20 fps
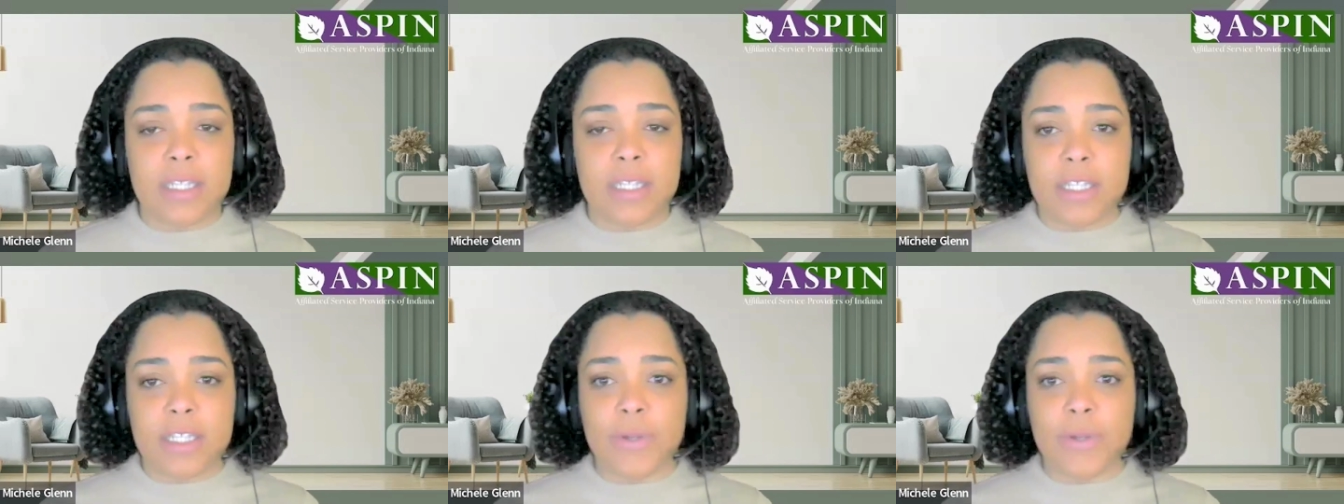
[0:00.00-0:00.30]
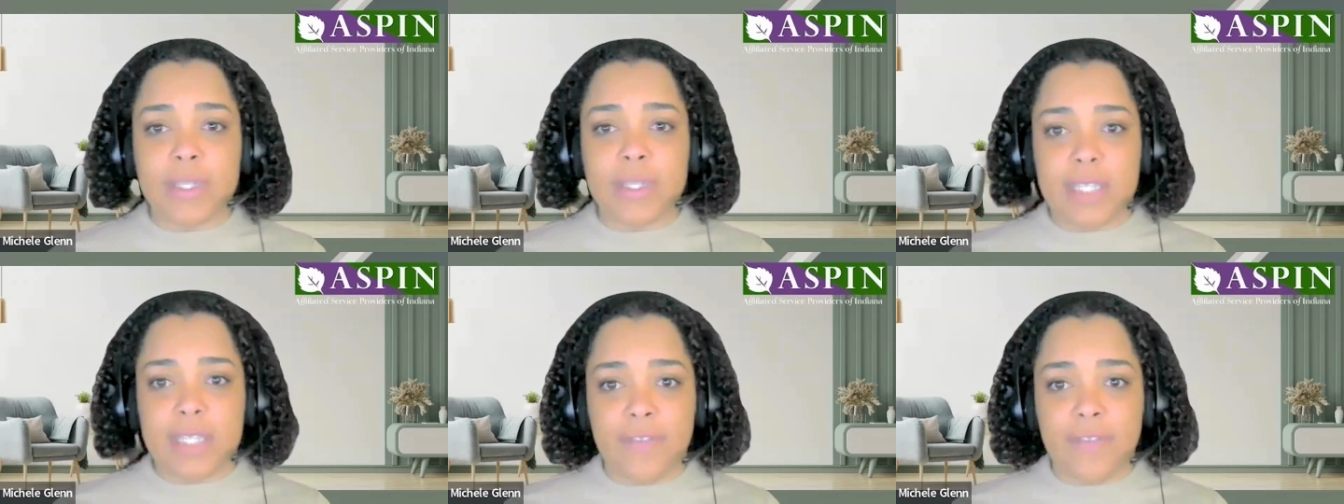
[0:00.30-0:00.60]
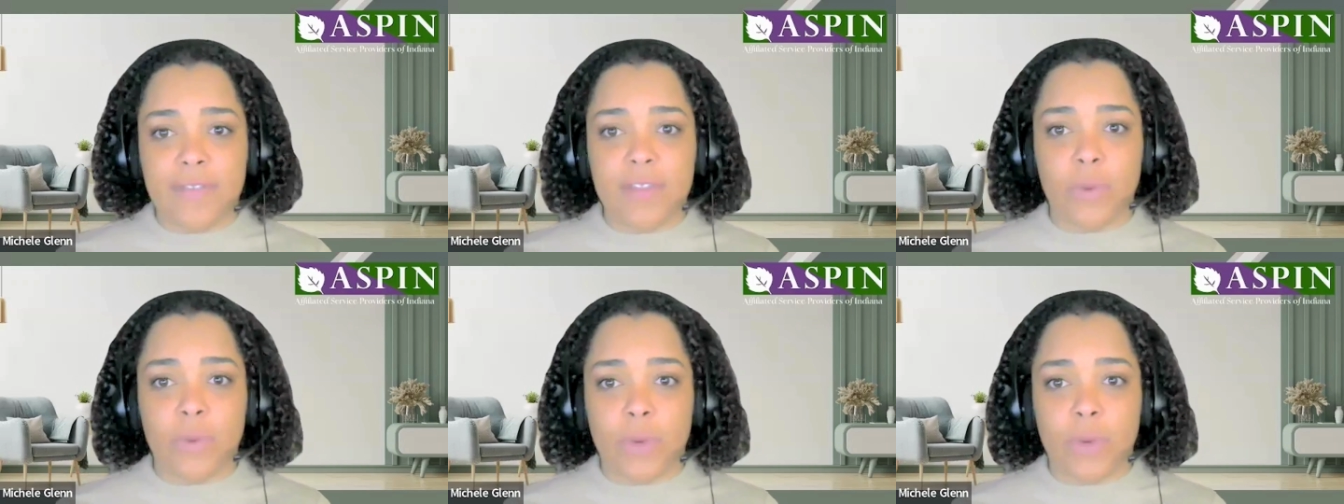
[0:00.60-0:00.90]
So it's
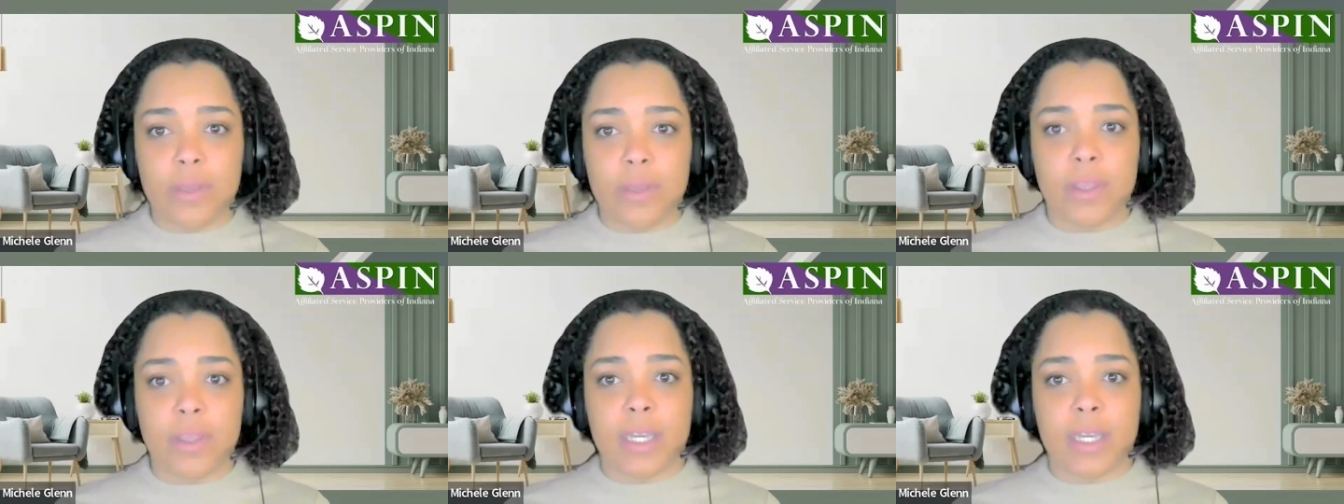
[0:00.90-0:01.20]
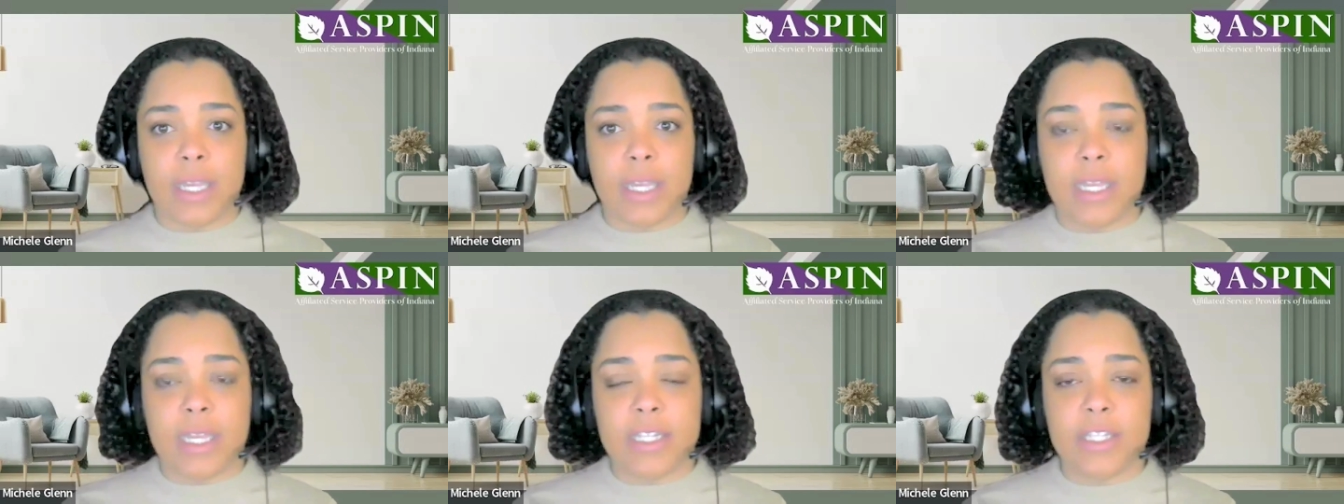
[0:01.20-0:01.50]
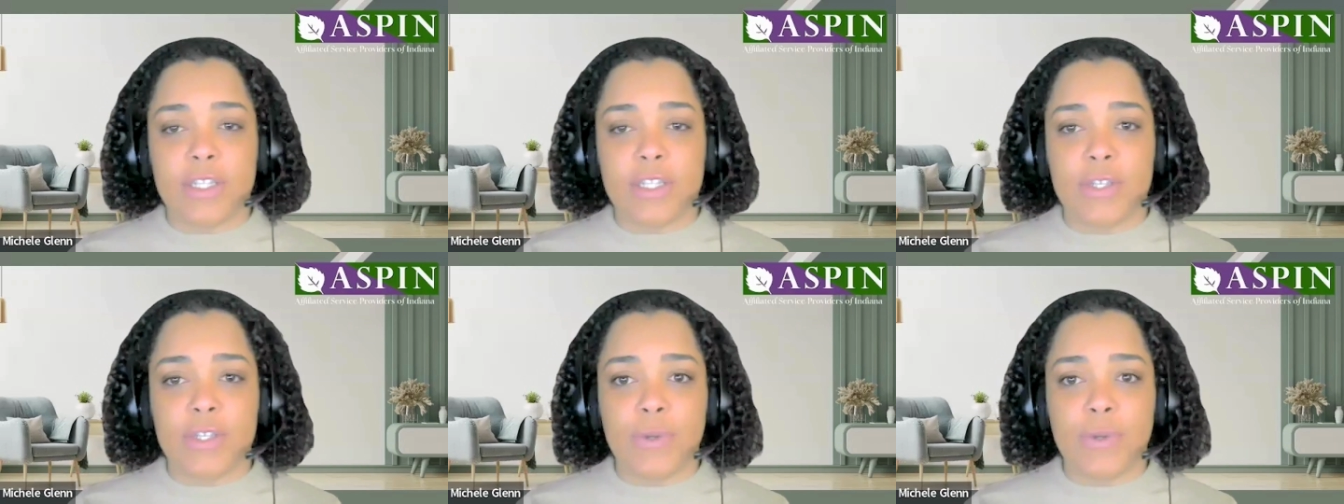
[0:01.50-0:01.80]
definitely worth looking
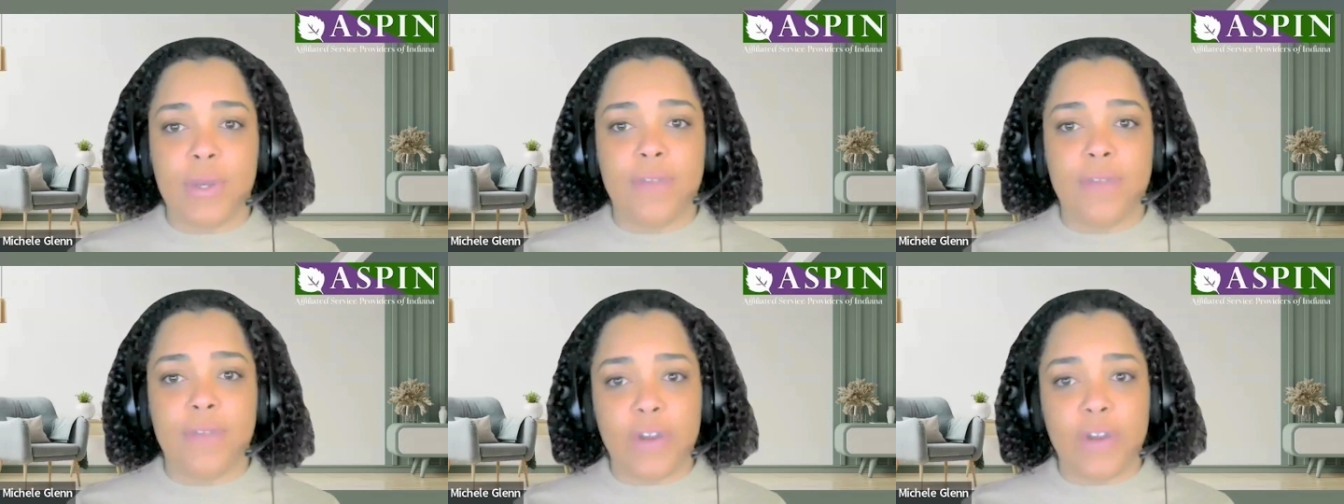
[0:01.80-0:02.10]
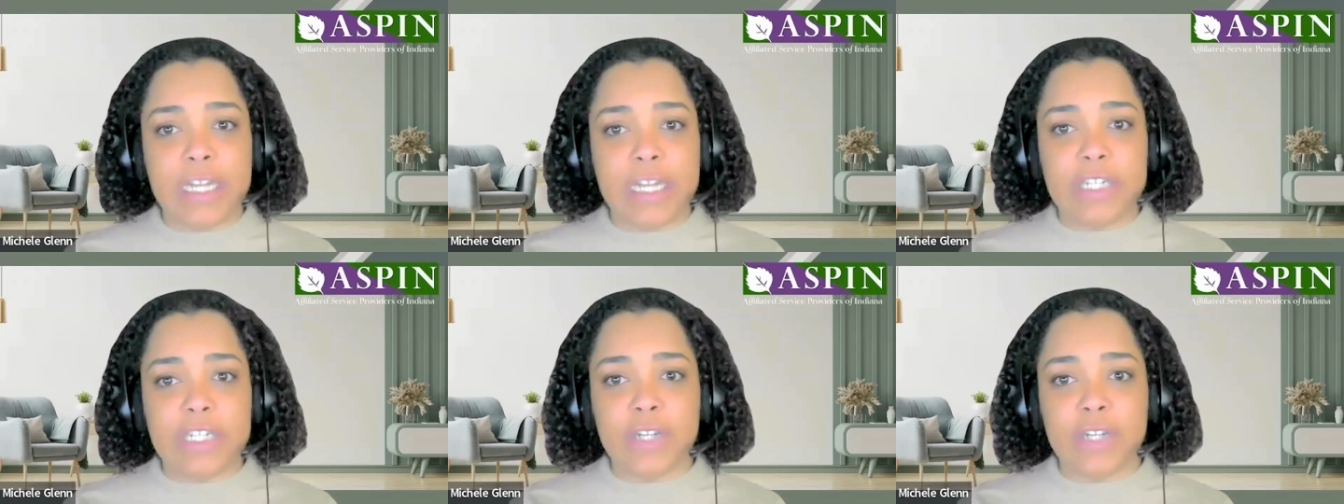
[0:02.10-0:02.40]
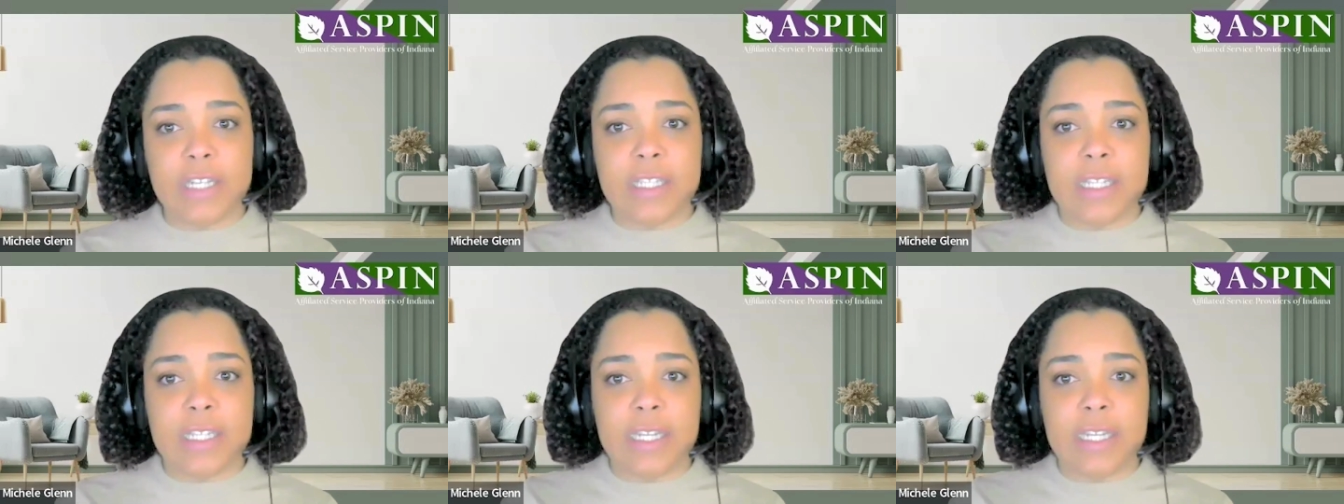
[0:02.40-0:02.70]
into if you're
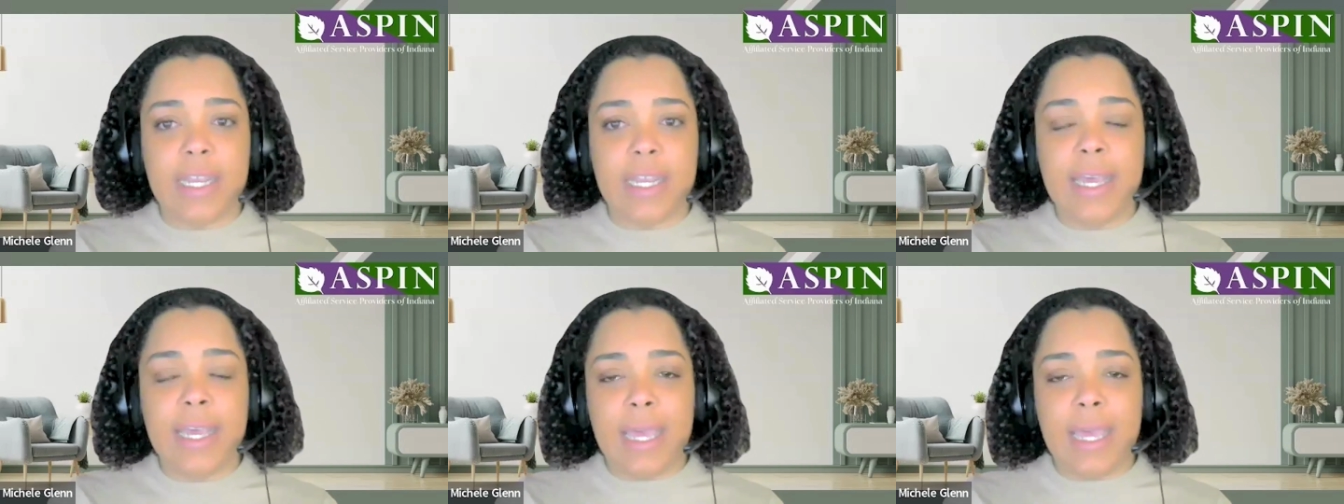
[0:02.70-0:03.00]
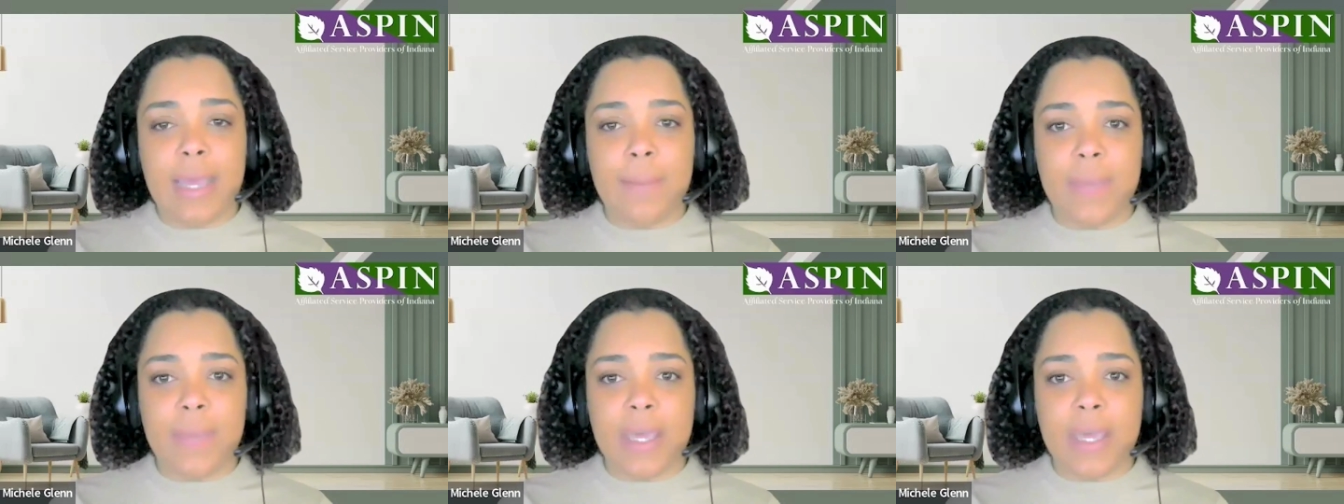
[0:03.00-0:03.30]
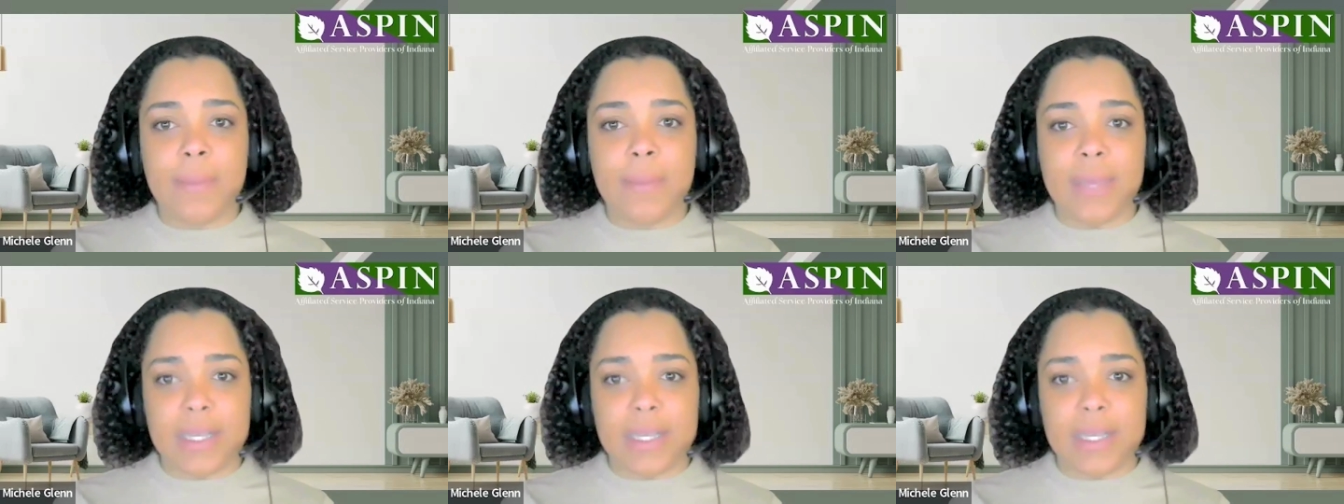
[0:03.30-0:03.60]
interested in
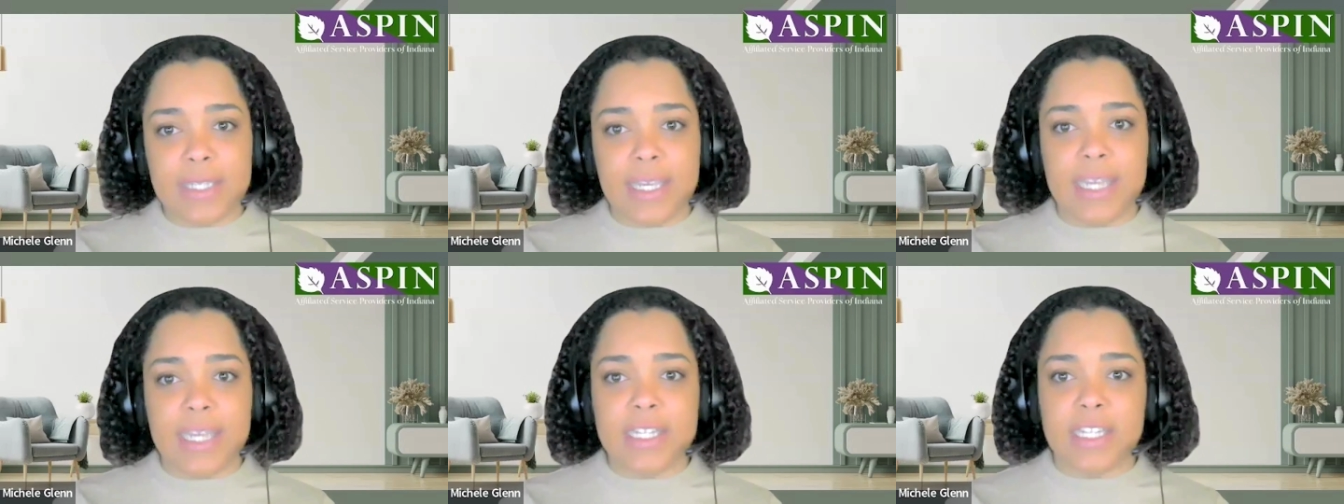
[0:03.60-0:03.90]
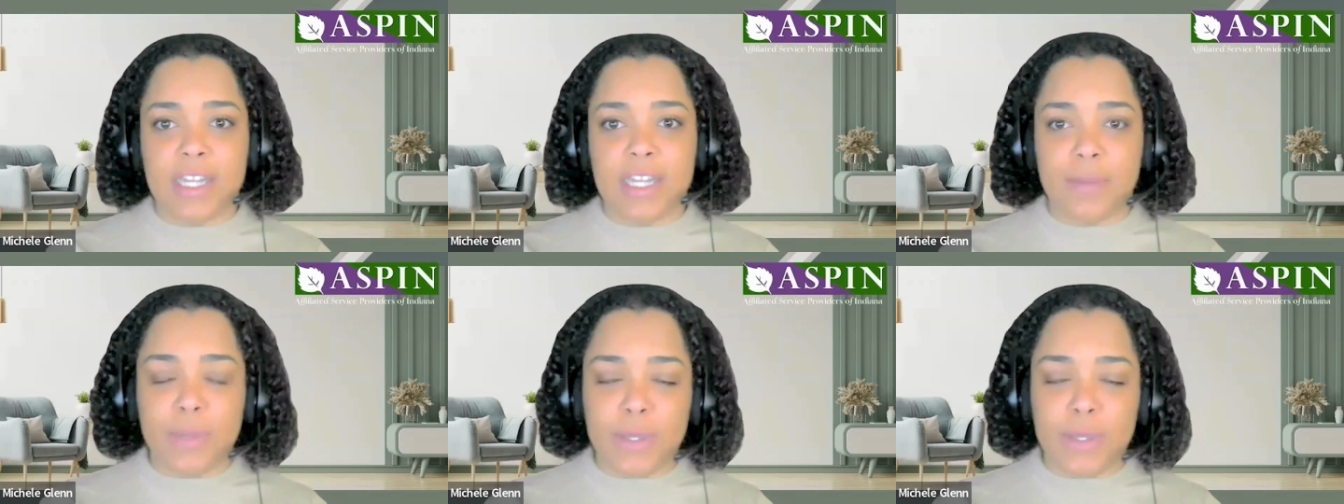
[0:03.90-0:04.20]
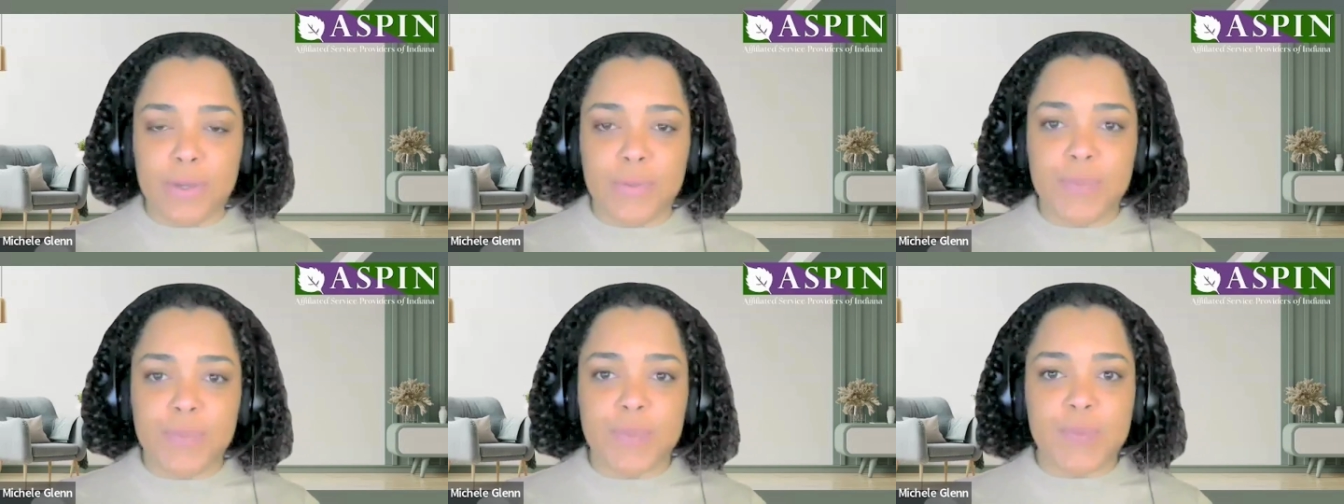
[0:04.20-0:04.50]
becoming a
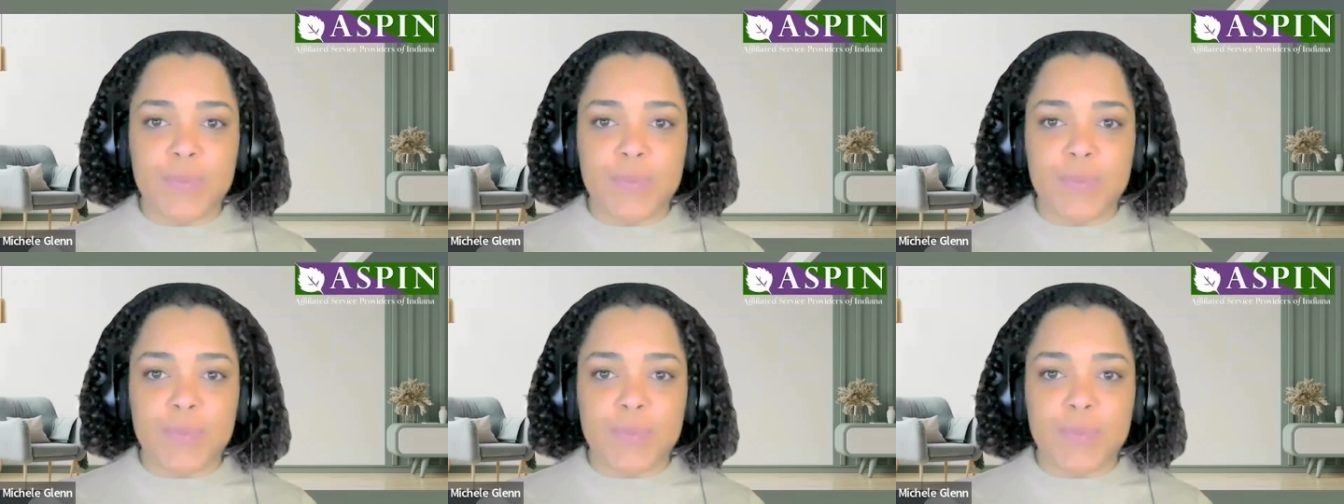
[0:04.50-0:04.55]
CHW.